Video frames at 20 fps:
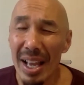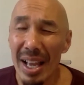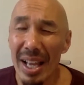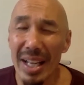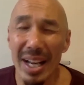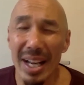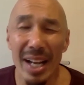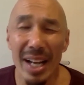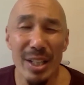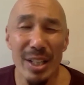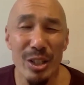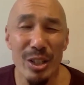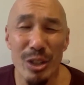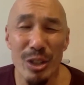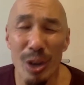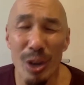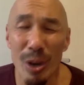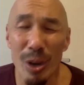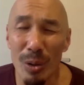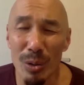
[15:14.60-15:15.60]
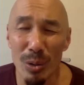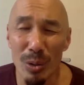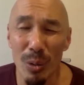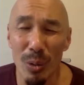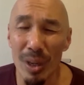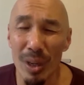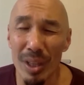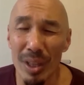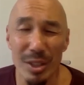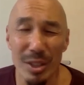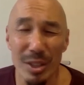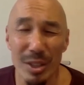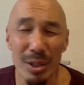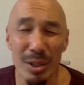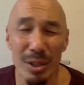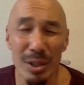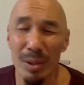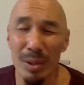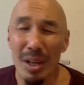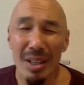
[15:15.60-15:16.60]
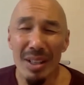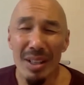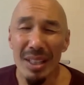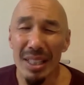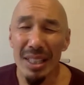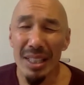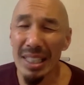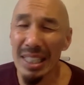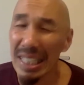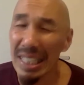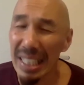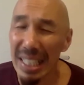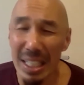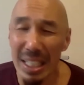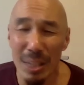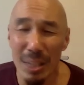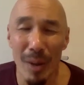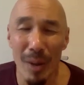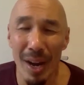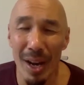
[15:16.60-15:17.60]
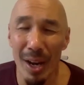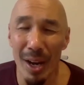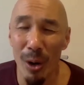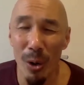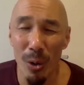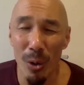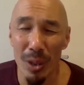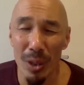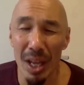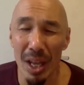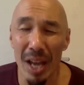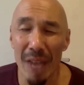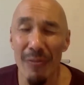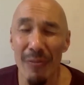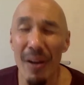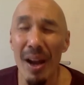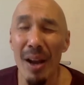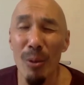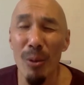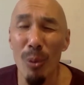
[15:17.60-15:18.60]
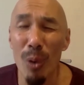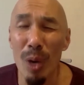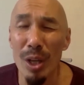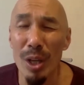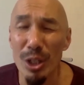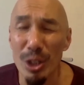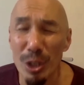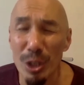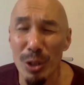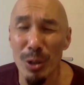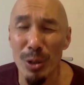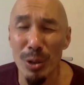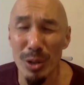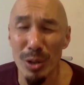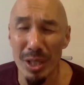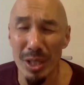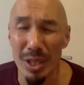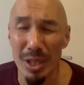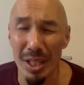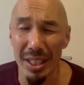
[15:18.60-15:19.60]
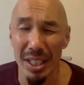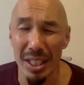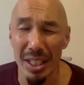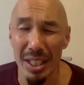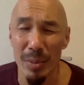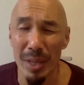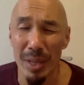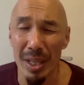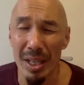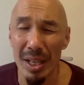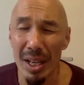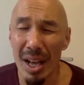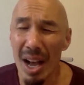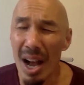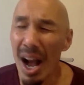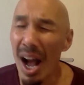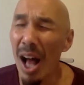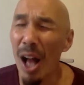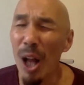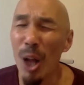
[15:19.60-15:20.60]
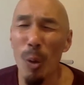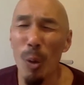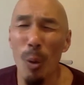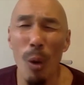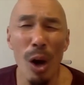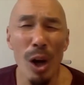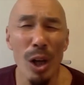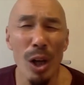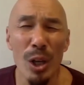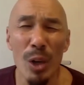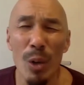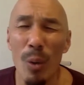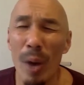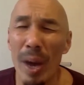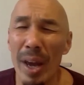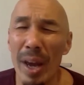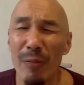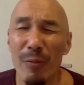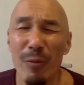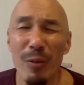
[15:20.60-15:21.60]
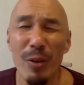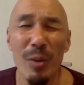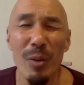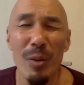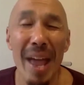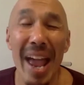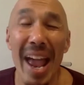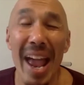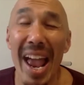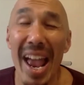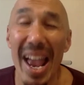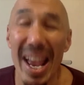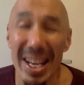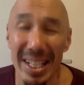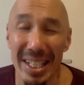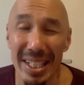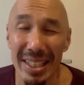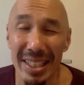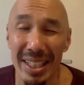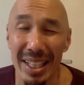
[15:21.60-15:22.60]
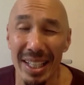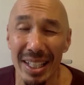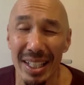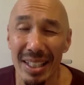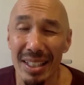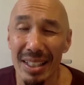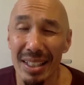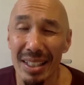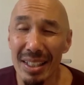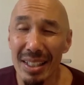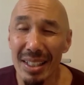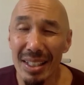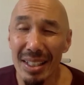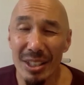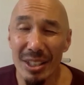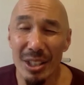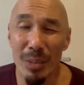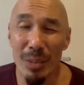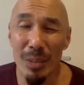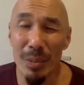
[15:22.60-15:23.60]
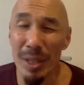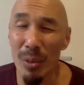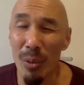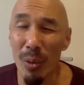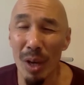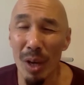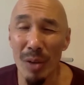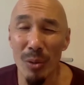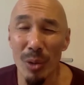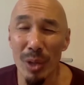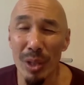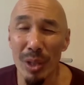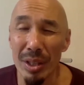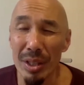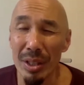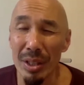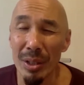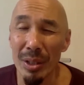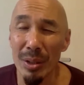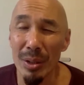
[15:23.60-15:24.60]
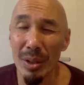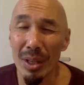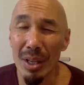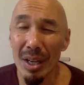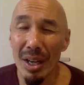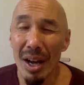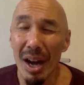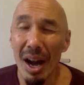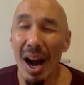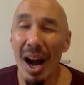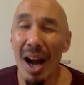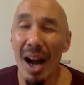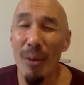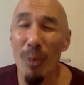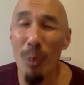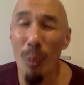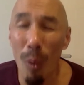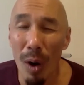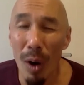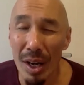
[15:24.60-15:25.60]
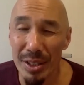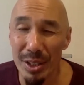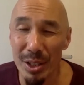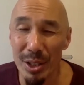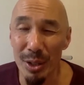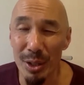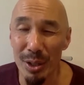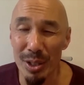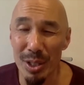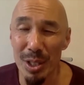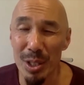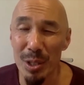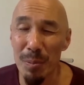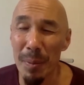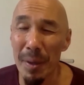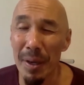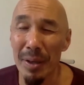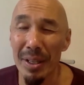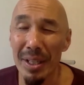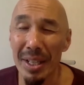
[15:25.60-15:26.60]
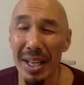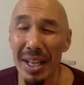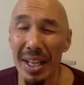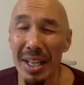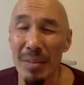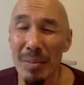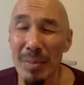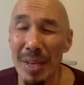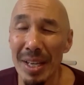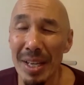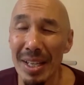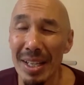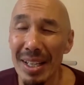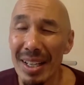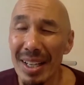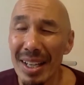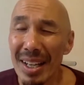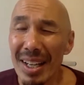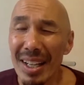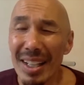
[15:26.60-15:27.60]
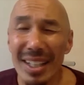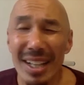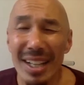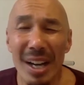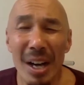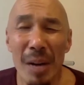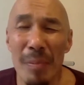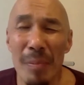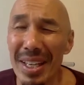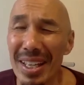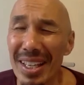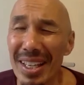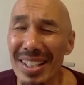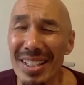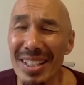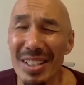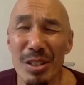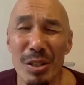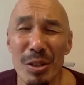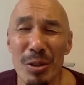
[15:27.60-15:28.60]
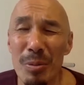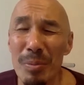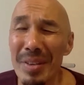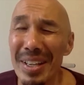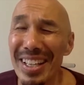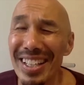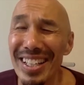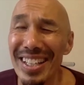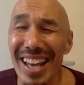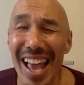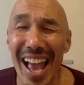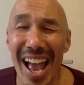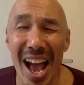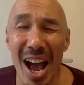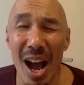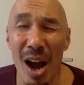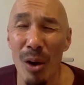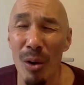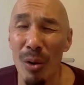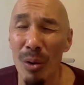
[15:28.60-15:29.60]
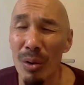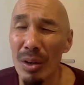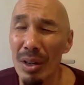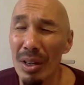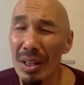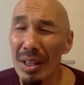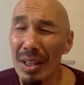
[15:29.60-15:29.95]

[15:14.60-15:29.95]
And I don't want to lead my own life. I want you to lead me. I'll walk away from anything to be one with you. I want your Spirit in me. Come into me now